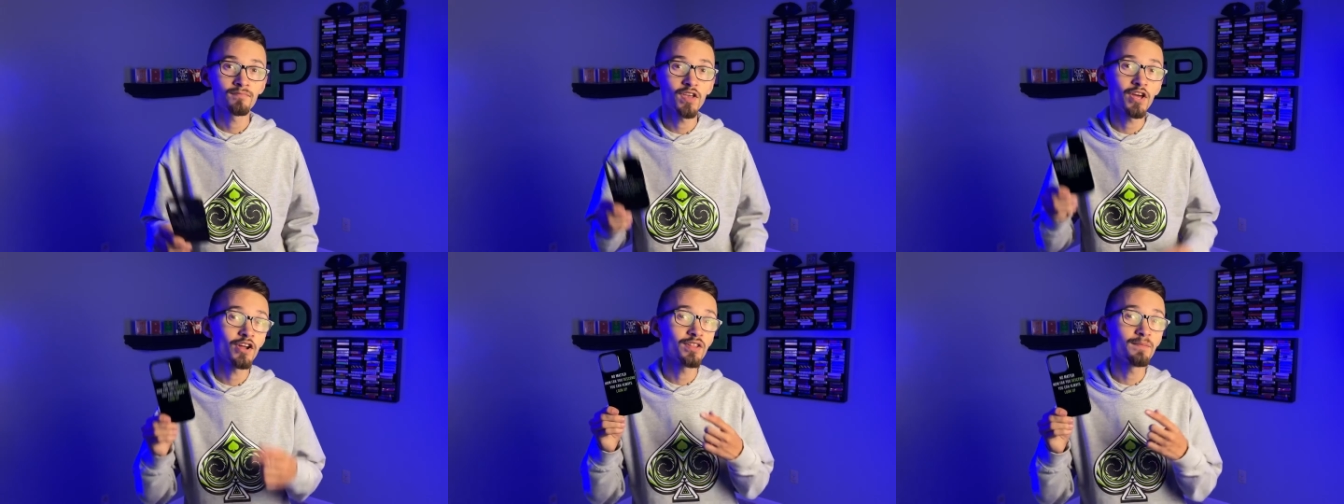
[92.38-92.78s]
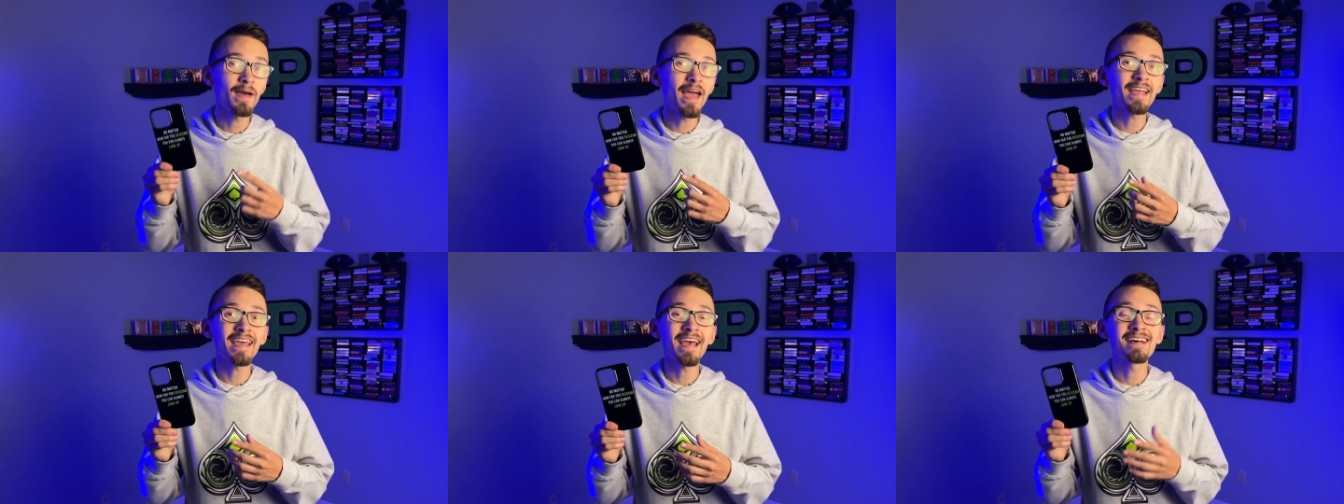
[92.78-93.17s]
And on the
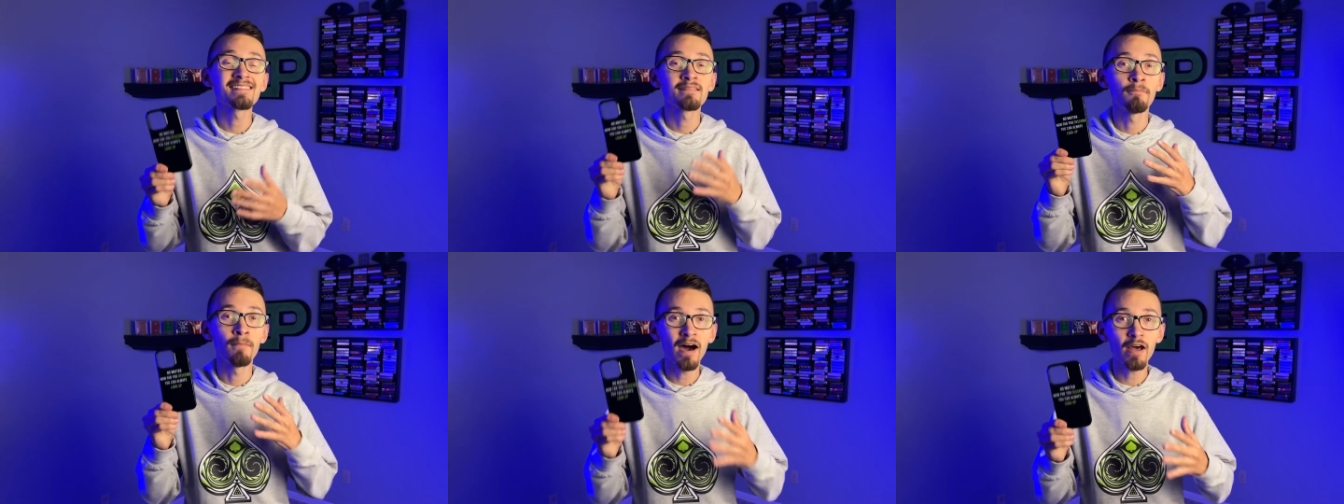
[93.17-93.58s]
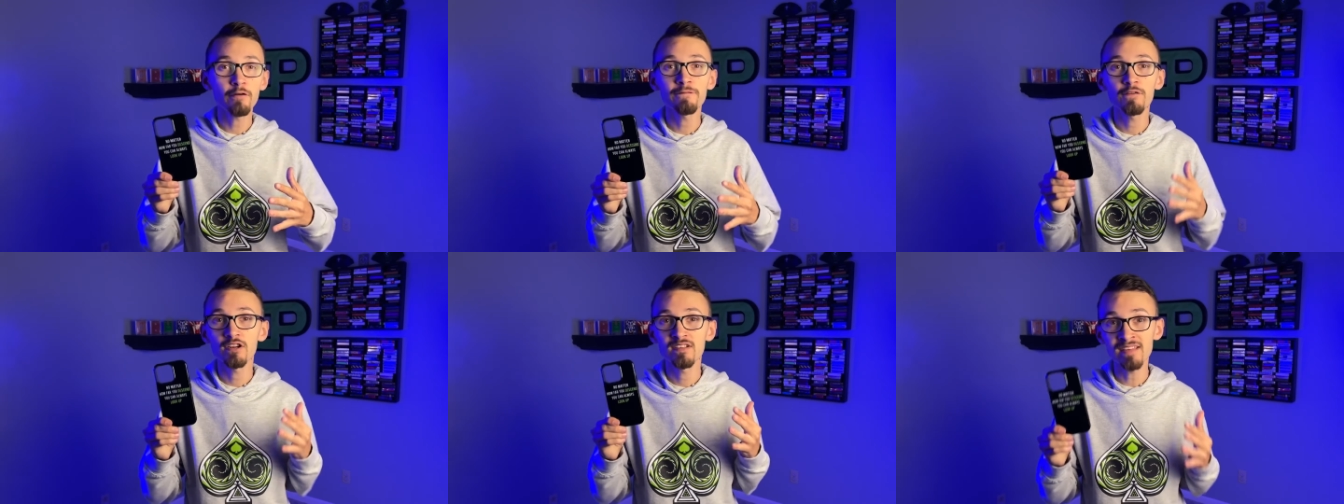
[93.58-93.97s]
back, it has the motto
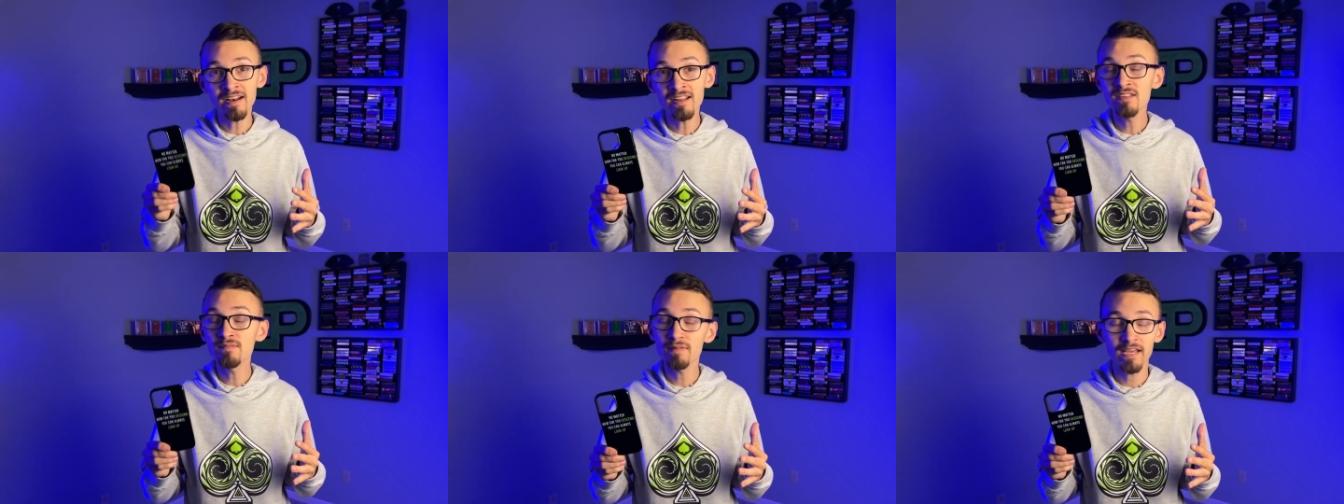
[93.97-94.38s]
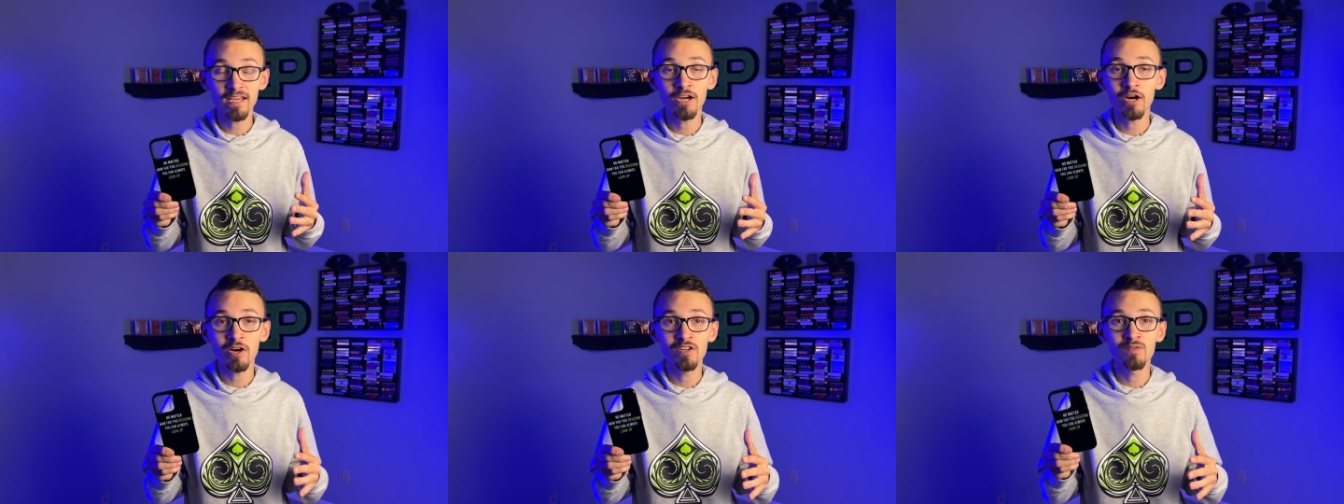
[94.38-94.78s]
for Descendents playing
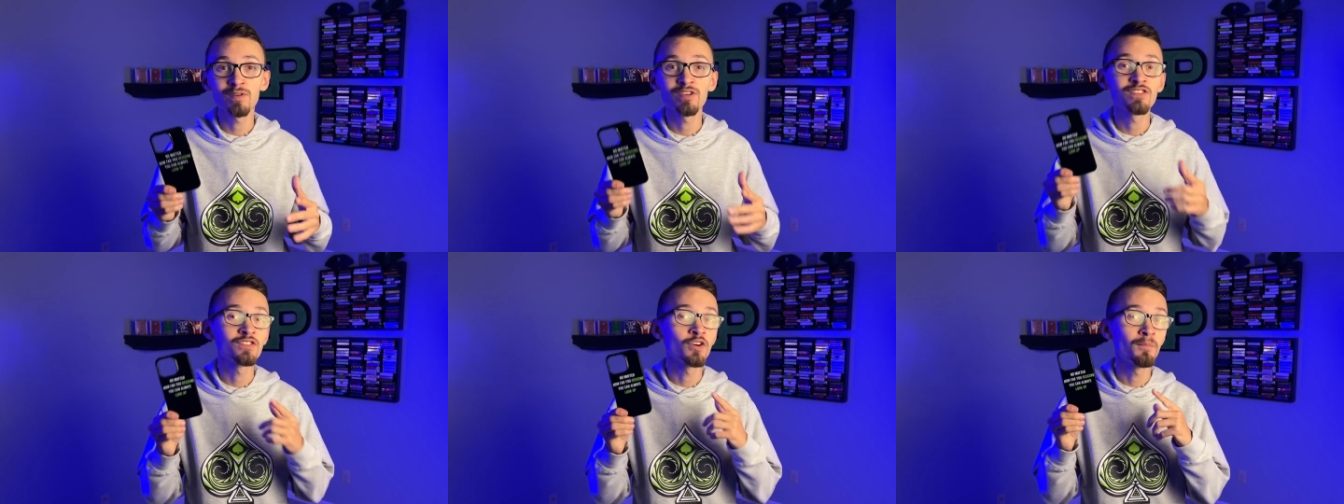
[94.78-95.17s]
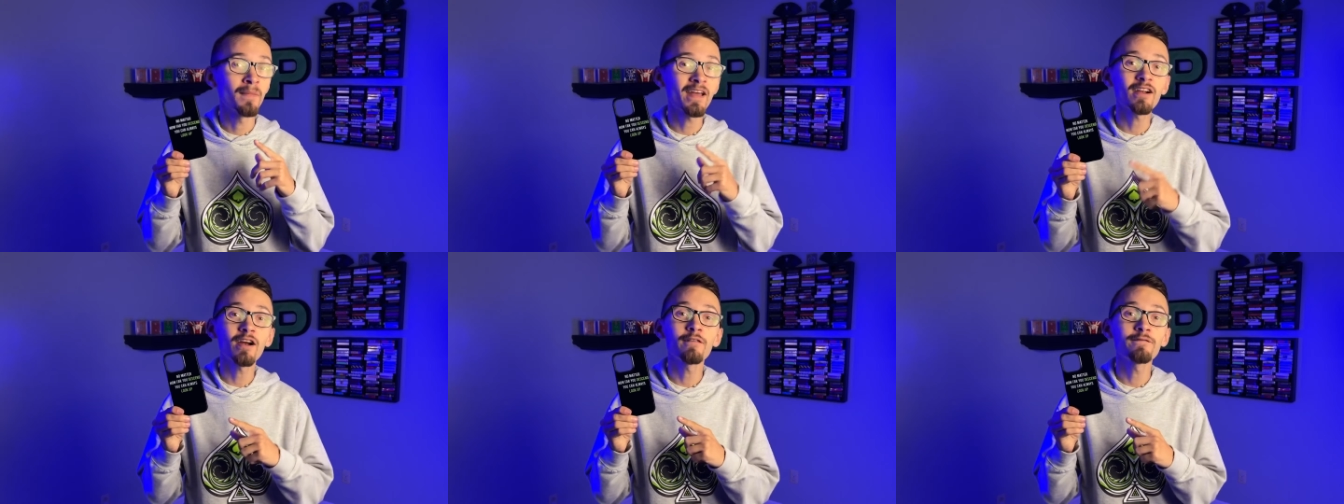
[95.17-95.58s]
cards, which is no
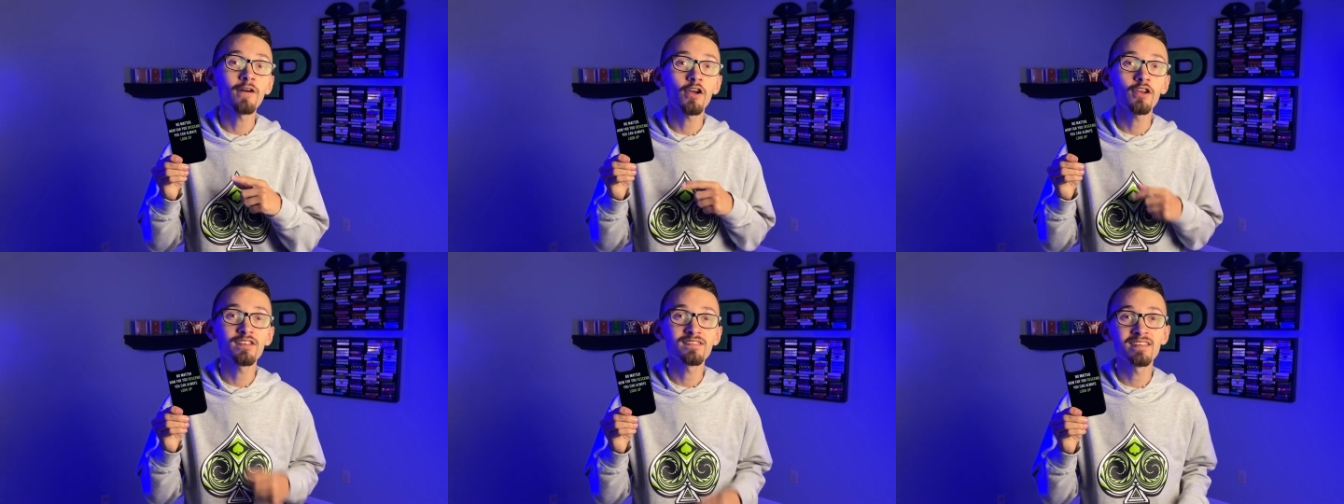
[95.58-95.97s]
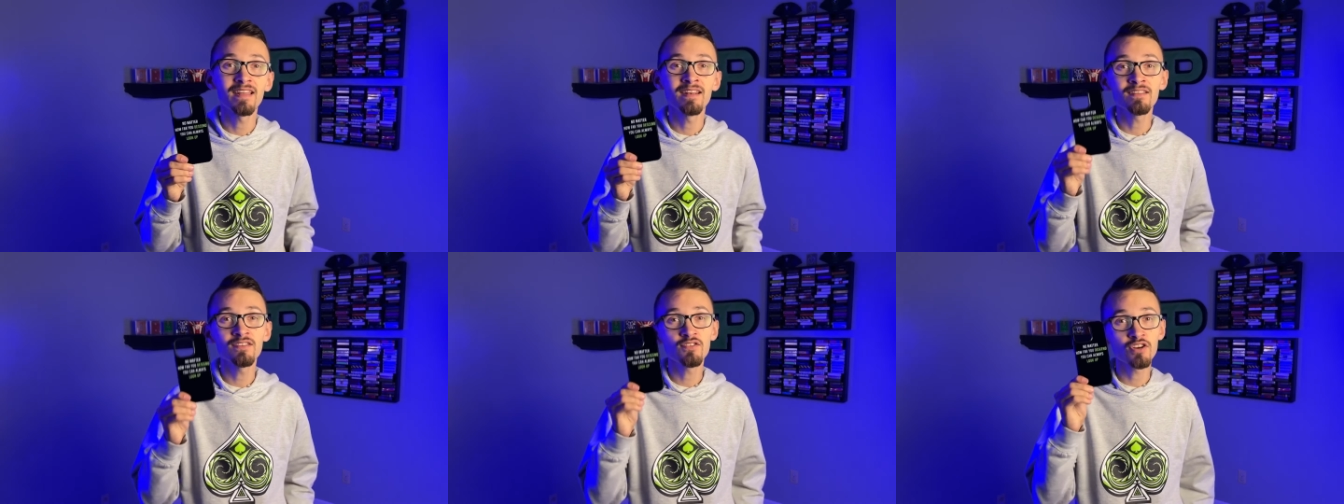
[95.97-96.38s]
matter how far you
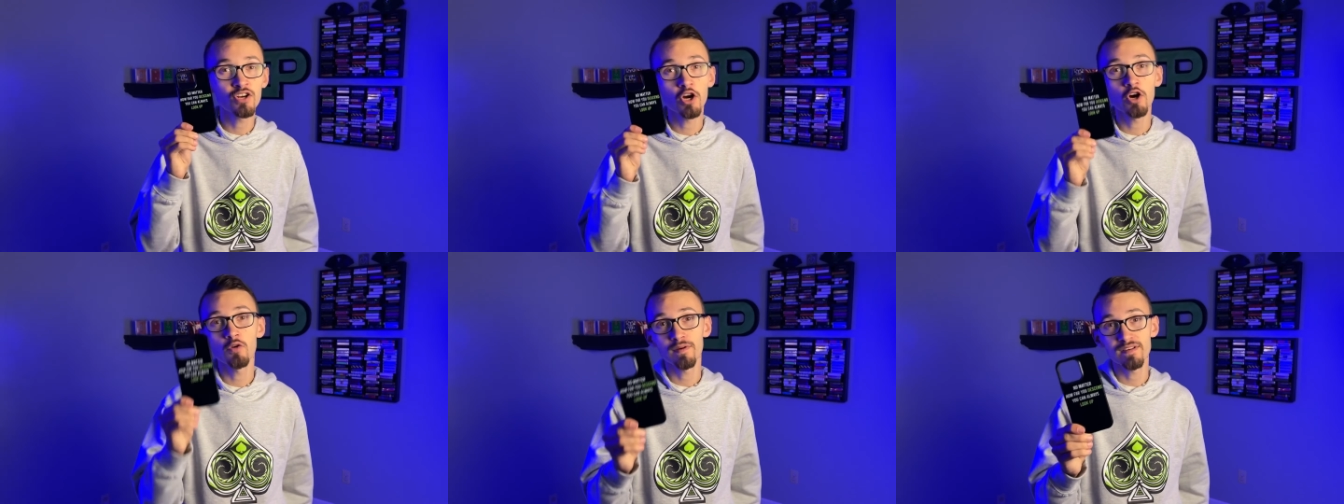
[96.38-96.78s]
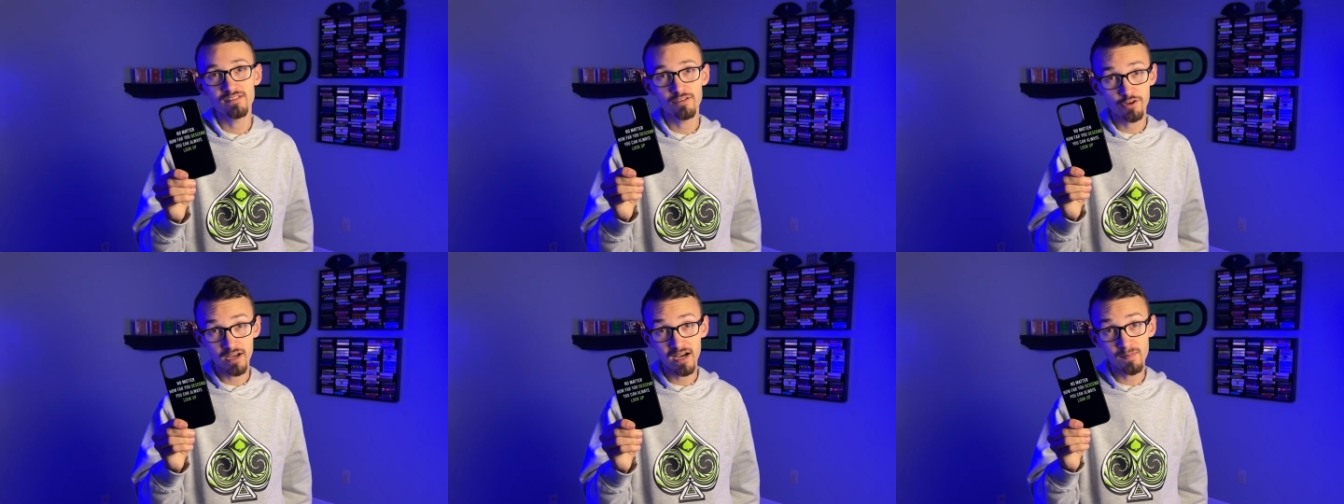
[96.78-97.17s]
descend, you can always
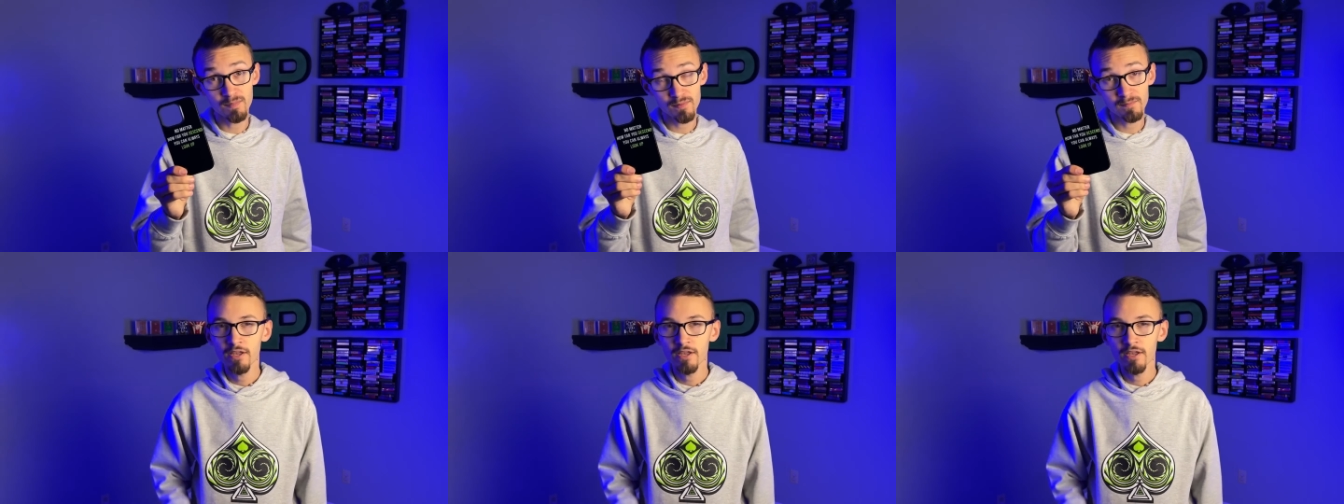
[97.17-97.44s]
look up.